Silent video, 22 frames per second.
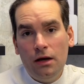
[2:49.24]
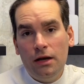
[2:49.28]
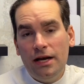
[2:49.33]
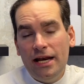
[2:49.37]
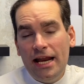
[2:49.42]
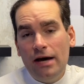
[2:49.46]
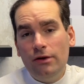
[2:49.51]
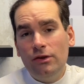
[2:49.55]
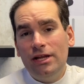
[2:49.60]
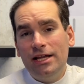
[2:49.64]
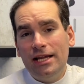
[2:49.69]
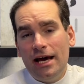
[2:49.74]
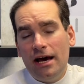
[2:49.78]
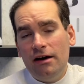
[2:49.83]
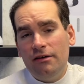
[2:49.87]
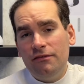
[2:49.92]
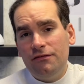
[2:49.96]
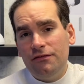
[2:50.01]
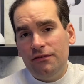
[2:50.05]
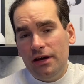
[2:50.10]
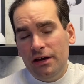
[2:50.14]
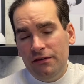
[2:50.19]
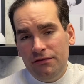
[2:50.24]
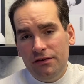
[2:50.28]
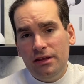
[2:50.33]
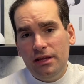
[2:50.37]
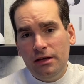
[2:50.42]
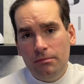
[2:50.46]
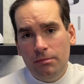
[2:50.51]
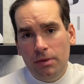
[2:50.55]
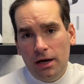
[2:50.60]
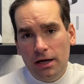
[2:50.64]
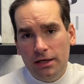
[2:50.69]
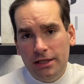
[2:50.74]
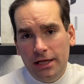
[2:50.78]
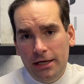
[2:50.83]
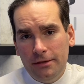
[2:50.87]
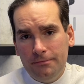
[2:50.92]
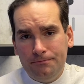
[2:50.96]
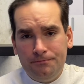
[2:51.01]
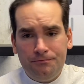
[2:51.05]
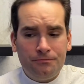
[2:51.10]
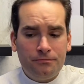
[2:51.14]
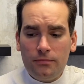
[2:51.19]
Now that I have everything plugged
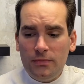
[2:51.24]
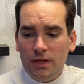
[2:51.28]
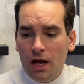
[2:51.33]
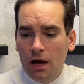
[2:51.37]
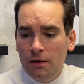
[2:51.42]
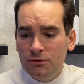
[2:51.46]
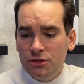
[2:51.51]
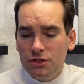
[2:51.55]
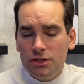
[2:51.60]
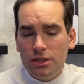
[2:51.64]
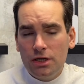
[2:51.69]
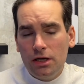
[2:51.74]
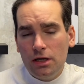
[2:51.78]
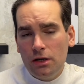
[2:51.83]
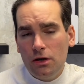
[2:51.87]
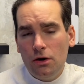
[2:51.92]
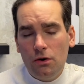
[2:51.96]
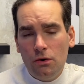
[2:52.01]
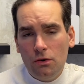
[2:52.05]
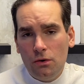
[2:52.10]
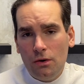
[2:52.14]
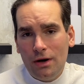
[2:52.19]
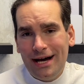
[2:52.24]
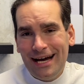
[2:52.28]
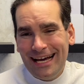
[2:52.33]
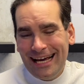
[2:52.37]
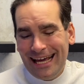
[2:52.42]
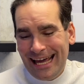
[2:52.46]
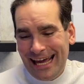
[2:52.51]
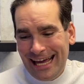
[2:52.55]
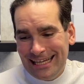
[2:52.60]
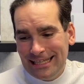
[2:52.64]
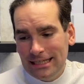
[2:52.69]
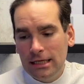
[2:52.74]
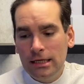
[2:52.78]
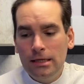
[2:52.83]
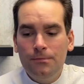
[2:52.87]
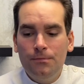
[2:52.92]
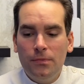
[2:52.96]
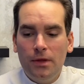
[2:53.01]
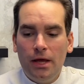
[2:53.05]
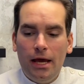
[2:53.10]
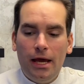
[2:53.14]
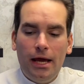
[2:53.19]
in, I'm just gonna go ahead
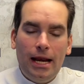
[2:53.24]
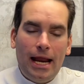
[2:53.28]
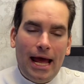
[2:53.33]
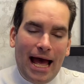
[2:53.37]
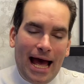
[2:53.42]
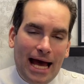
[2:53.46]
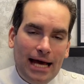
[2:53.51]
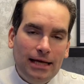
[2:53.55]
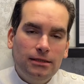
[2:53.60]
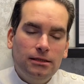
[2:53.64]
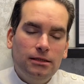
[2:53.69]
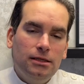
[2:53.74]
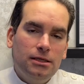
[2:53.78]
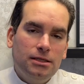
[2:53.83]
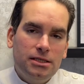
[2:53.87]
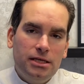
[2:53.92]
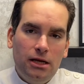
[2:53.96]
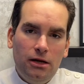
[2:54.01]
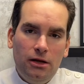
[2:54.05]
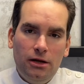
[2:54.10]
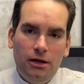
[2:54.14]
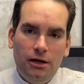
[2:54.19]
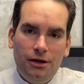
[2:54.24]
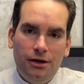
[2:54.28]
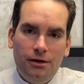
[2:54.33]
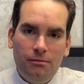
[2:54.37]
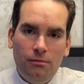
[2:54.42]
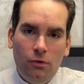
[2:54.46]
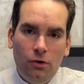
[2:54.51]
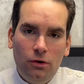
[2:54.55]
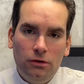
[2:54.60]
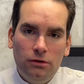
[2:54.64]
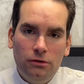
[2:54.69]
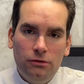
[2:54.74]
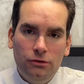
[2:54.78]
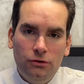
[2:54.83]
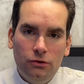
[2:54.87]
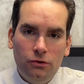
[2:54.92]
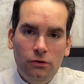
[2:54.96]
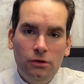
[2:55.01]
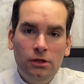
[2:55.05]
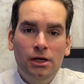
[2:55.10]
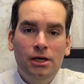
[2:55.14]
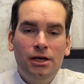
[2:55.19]
and added a cellular
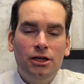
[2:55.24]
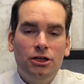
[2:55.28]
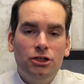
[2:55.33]
module